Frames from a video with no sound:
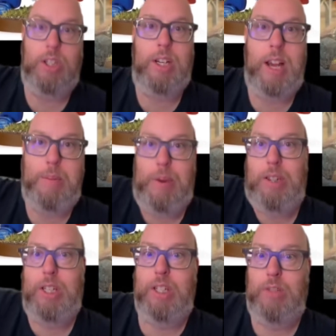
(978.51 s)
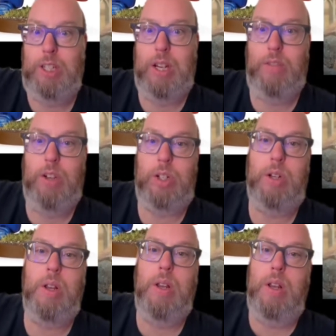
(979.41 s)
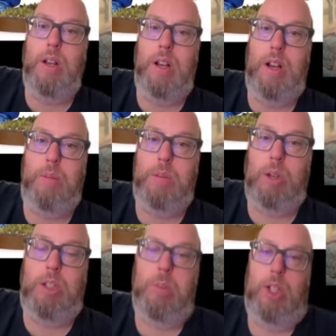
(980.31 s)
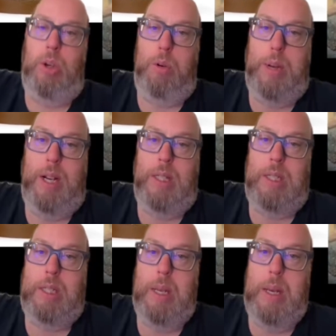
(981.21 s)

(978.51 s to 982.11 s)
that came ever since the second version. So similar shoulder pads,